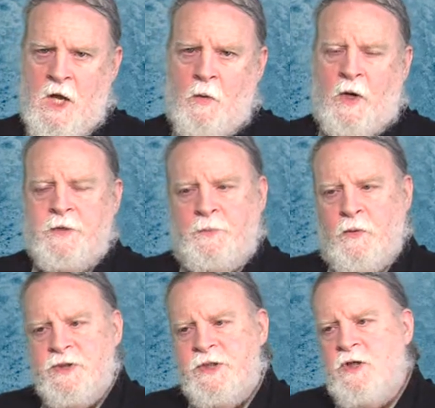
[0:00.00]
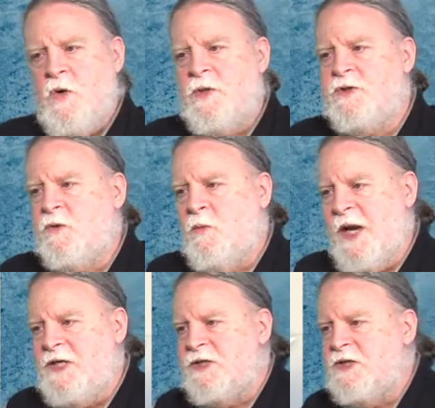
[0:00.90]
While the portion going to
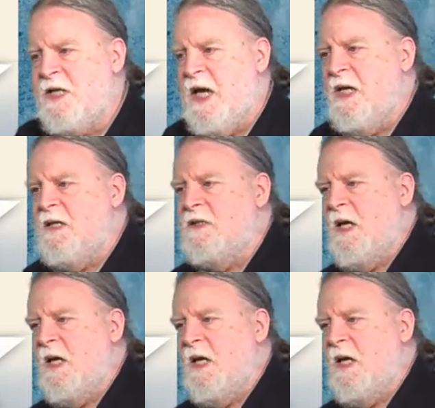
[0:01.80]
wages and,